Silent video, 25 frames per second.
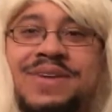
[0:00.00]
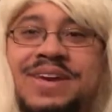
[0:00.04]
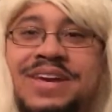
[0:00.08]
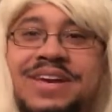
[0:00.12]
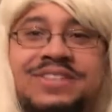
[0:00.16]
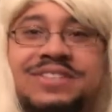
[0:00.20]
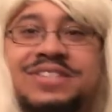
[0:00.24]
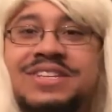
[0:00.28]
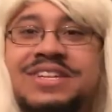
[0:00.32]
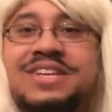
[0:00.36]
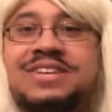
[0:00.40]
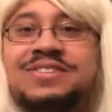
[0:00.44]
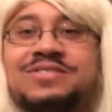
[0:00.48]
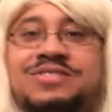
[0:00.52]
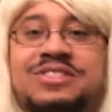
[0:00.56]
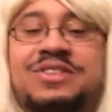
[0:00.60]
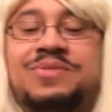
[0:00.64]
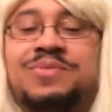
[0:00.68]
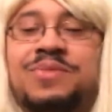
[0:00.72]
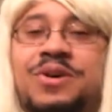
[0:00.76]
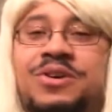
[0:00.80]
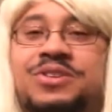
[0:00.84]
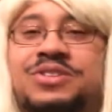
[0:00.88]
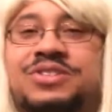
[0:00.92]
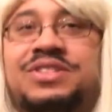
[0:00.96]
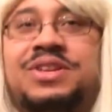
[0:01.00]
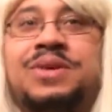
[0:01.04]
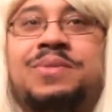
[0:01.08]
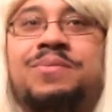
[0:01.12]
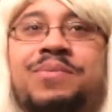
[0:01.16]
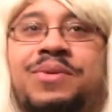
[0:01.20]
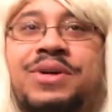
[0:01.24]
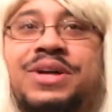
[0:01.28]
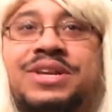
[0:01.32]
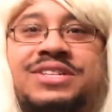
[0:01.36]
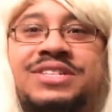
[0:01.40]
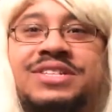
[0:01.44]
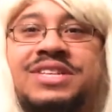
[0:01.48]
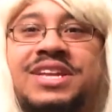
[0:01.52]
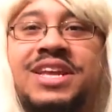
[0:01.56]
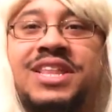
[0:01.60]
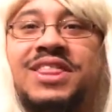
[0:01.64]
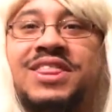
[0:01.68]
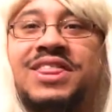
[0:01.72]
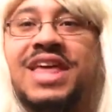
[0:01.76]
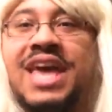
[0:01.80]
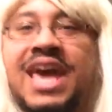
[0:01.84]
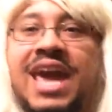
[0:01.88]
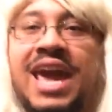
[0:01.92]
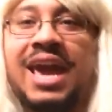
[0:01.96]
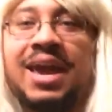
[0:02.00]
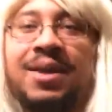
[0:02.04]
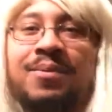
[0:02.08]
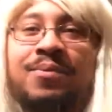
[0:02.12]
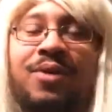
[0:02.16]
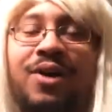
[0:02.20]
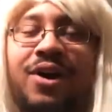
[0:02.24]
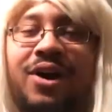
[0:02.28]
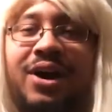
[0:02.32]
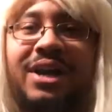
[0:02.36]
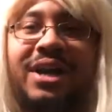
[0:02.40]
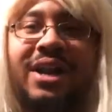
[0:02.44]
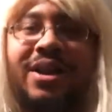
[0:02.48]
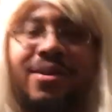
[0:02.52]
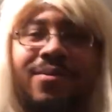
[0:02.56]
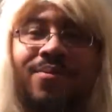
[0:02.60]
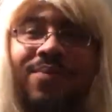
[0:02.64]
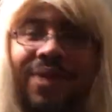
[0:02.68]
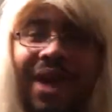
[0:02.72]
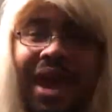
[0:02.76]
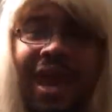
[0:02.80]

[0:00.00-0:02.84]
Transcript: mean, it was, it was the most simplistic thing. Probably didn't